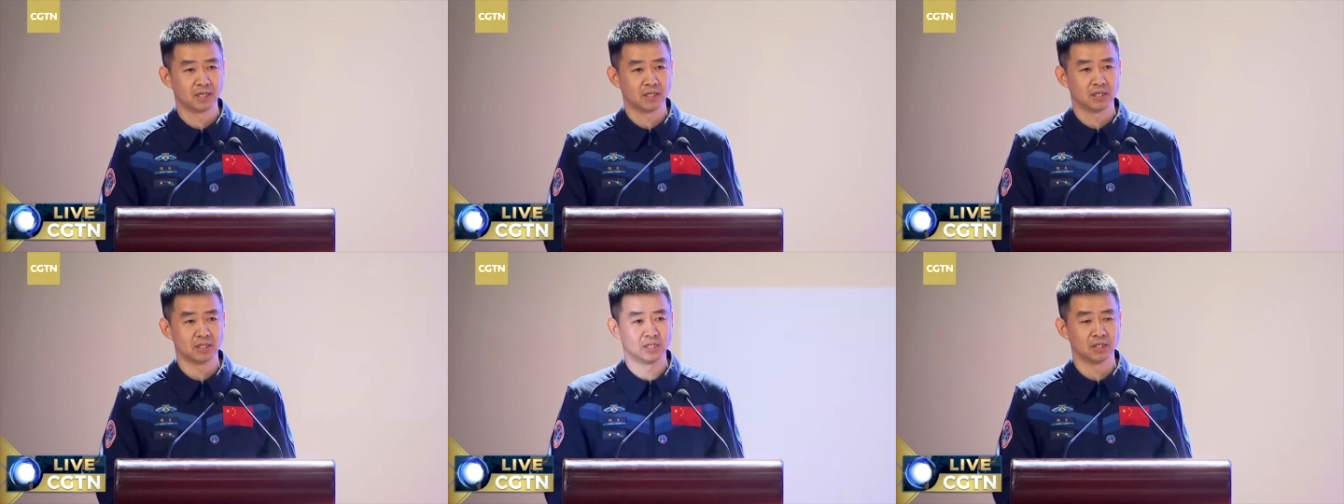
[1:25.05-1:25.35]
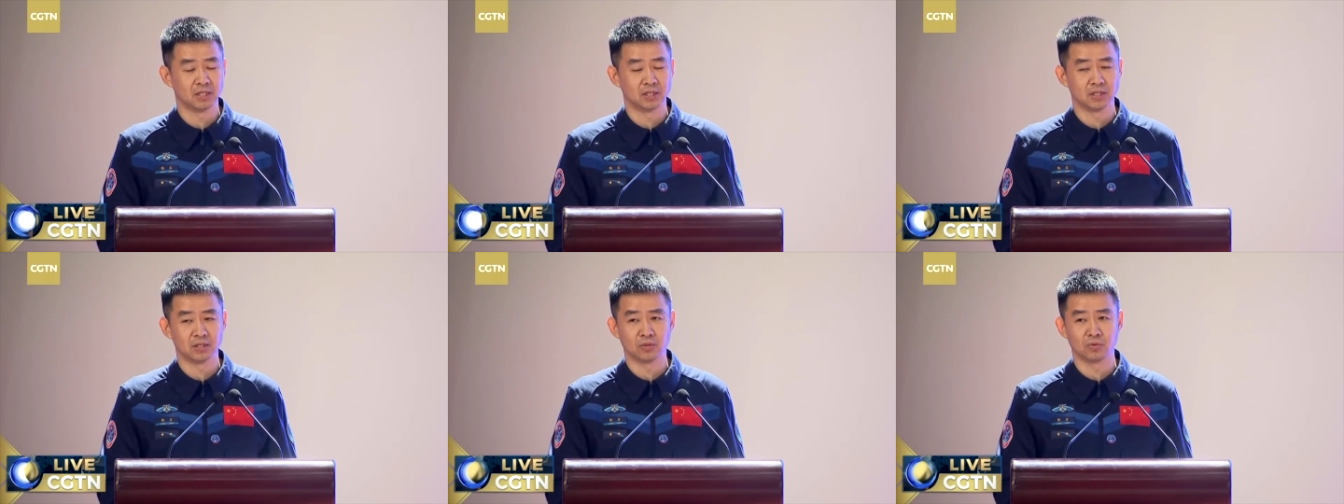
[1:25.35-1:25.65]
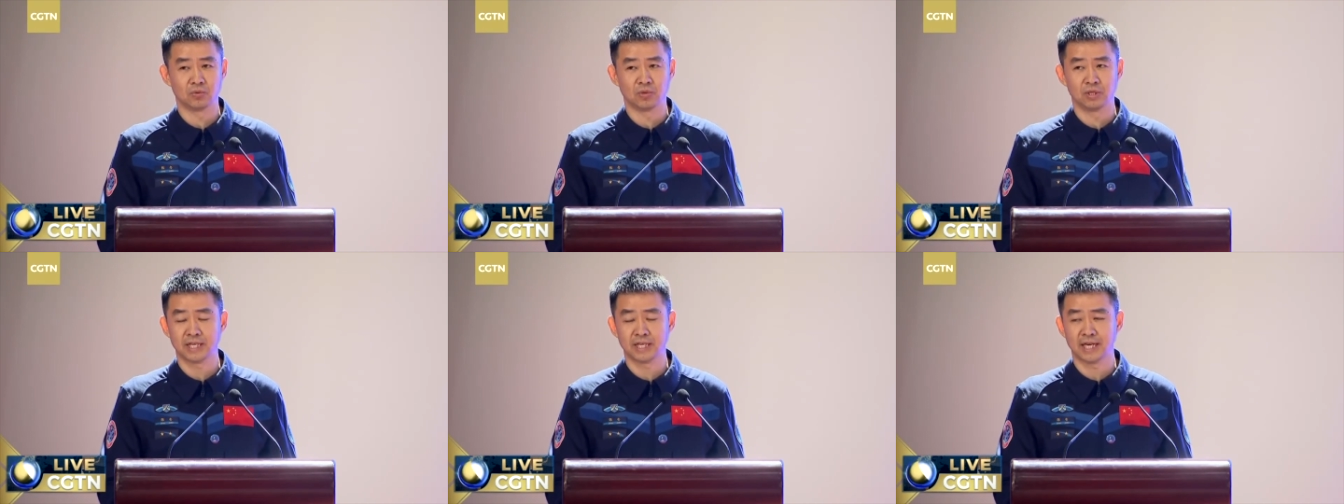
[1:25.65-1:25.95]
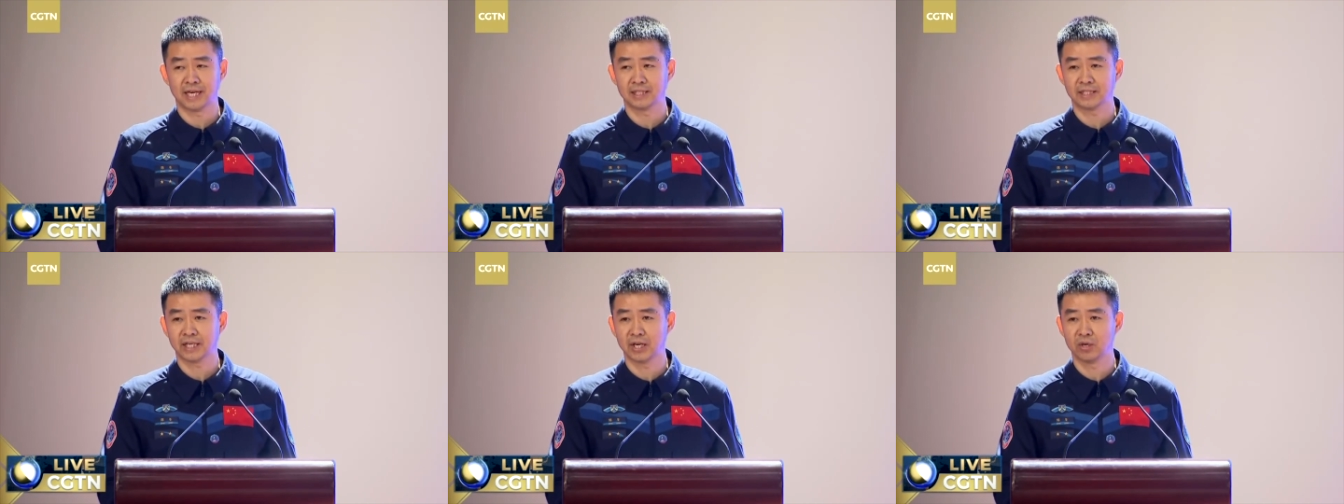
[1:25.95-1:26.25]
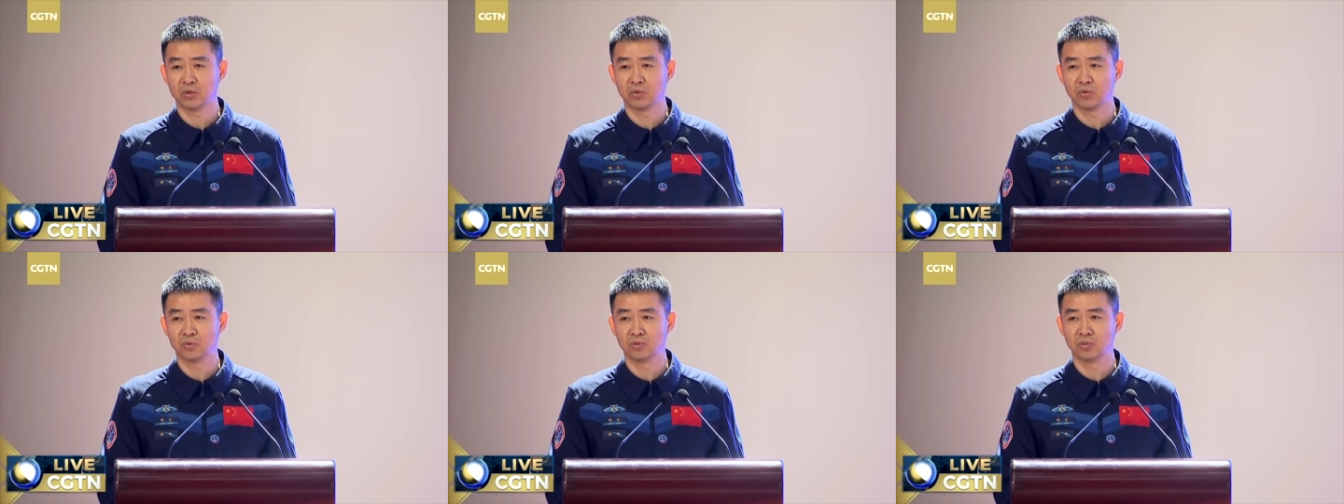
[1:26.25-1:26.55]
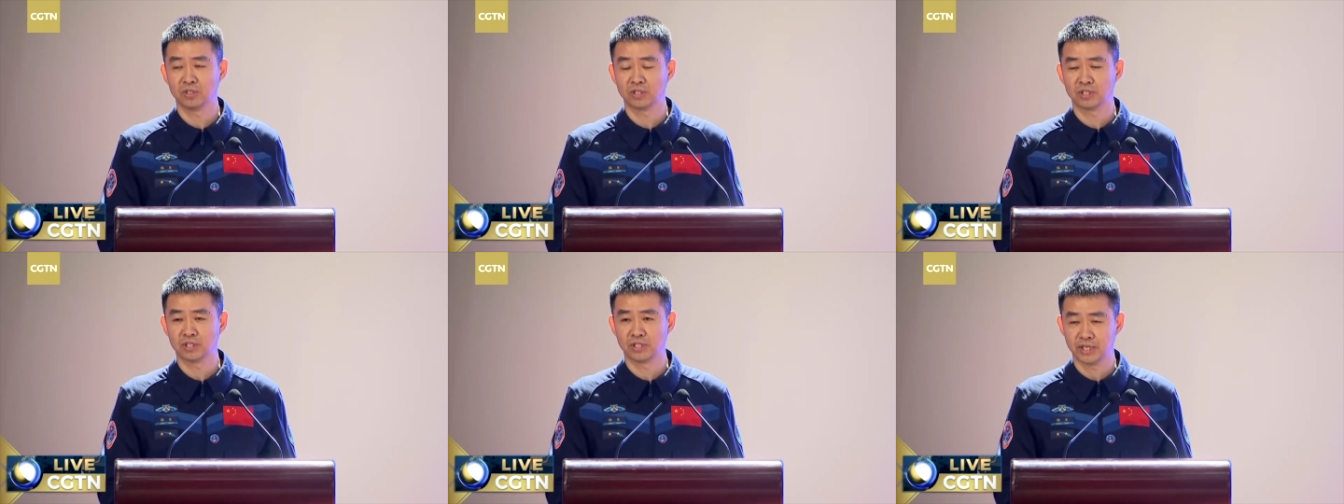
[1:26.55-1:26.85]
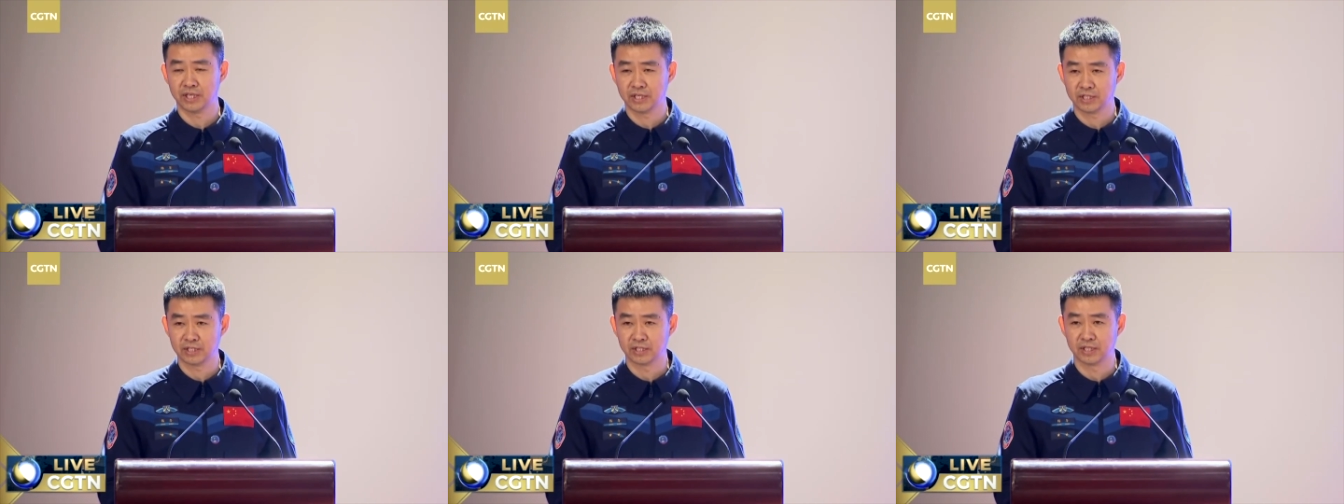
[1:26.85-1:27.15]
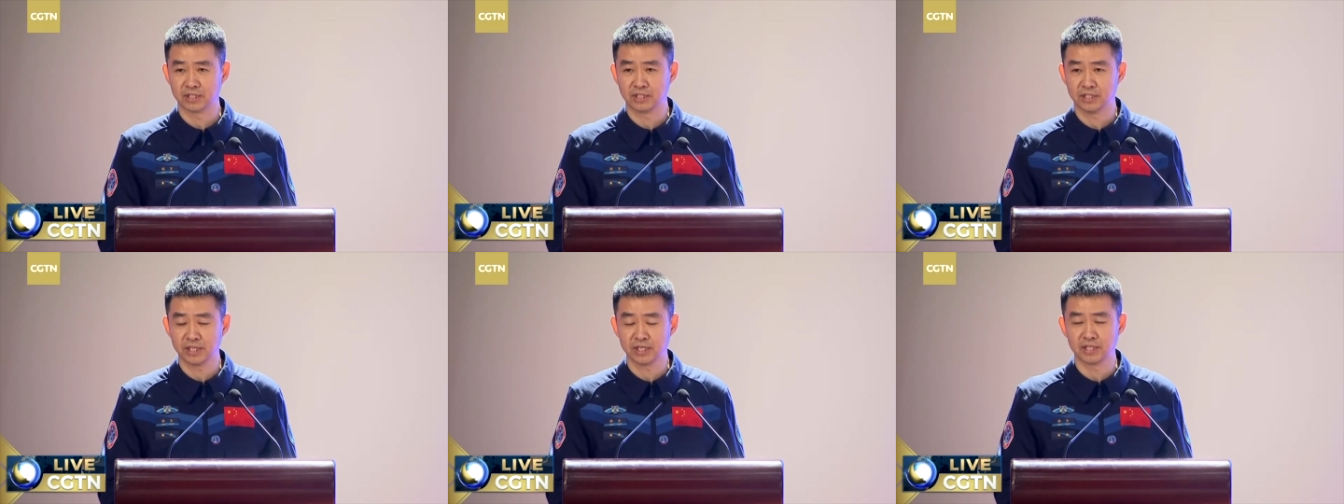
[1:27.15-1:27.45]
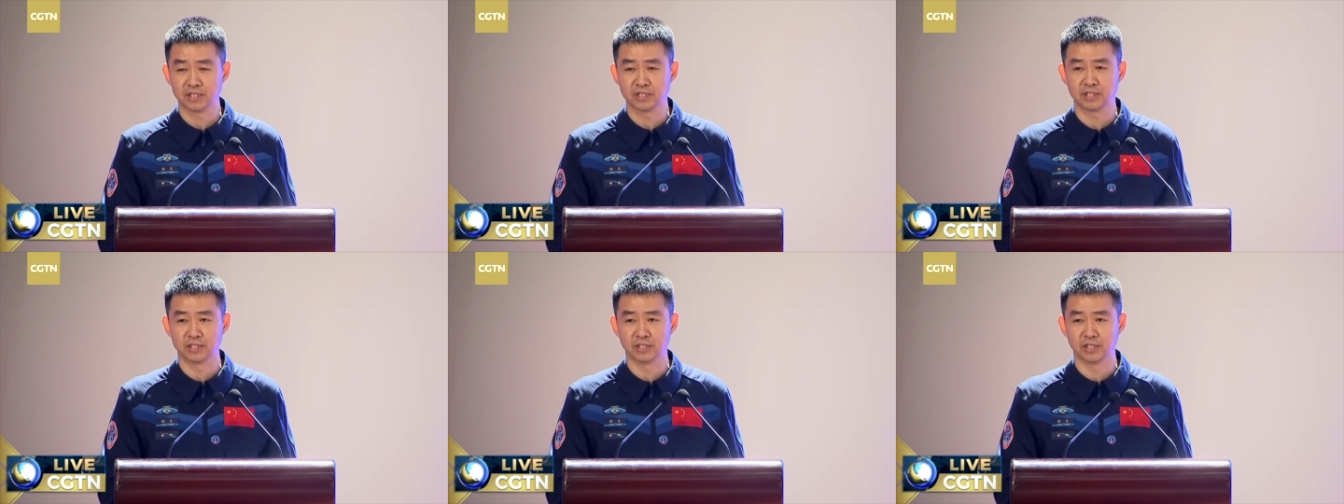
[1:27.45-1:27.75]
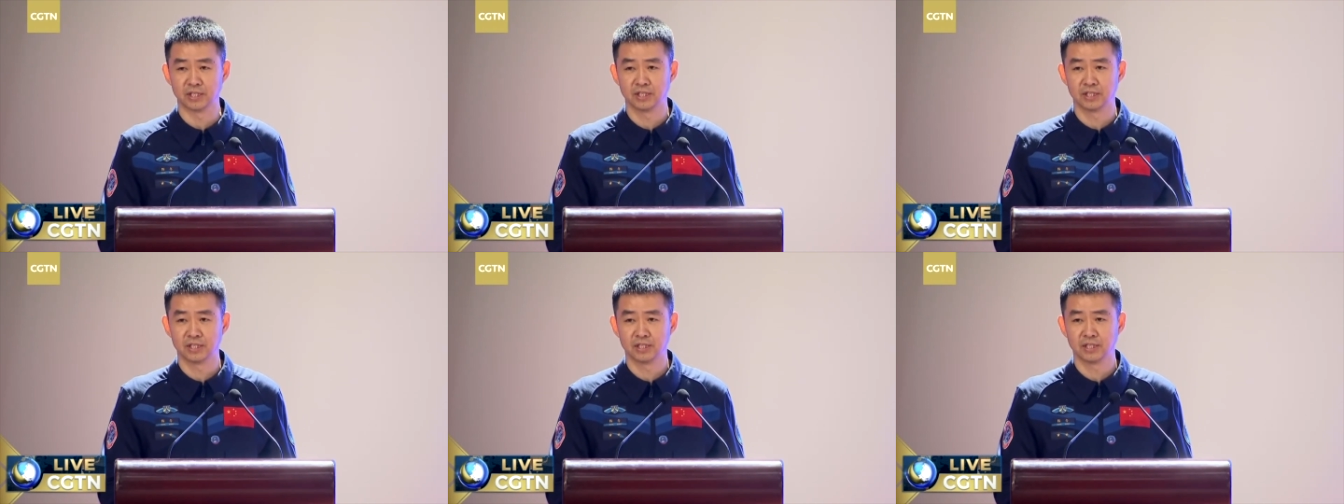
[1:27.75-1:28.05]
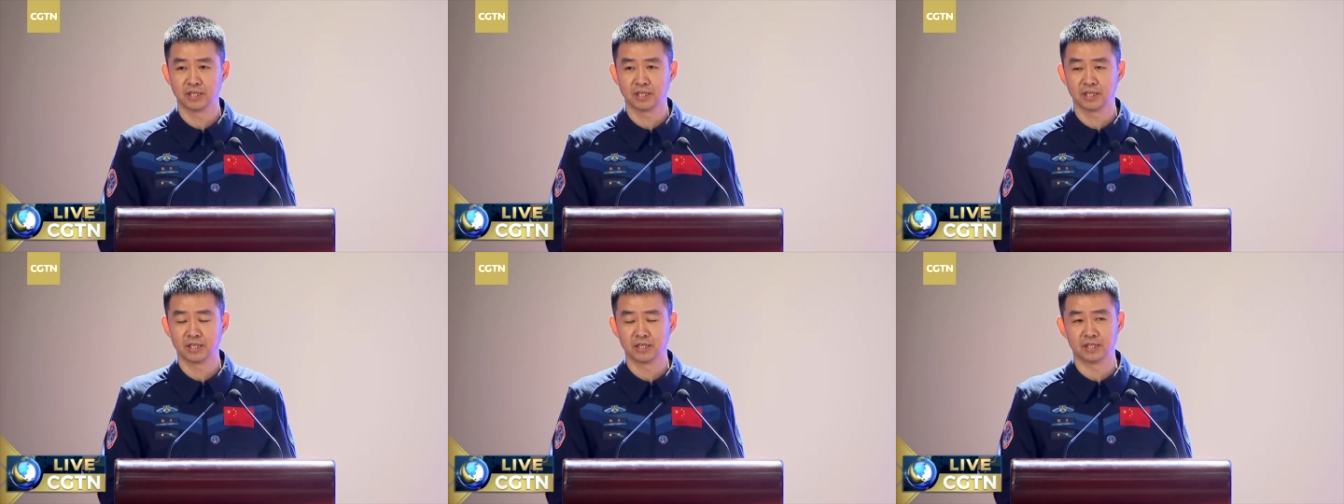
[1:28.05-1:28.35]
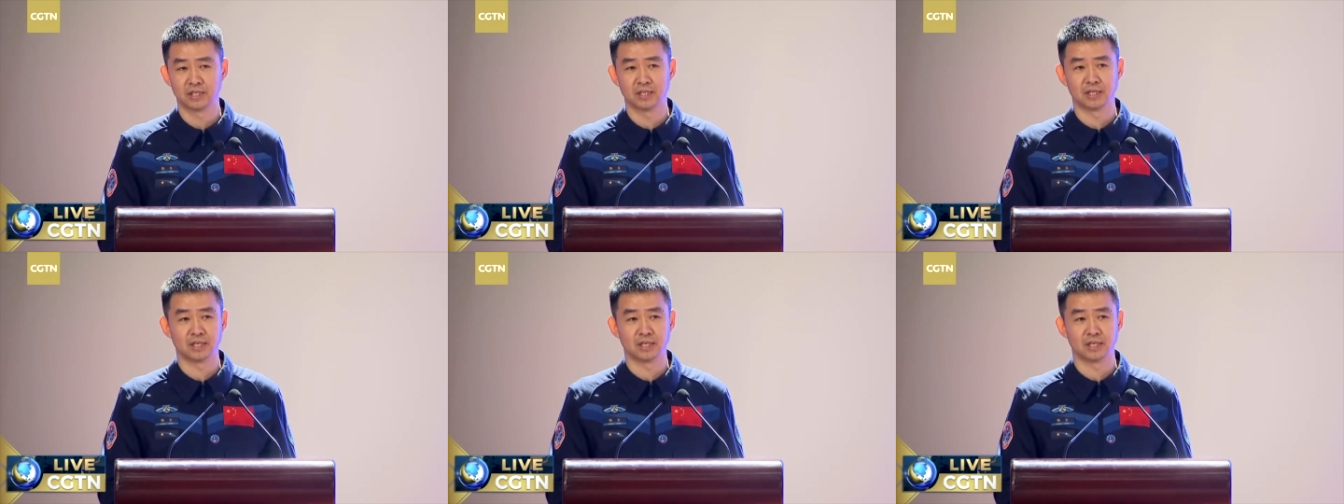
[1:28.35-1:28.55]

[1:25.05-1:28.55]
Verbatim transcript: For example, for China's manned space planning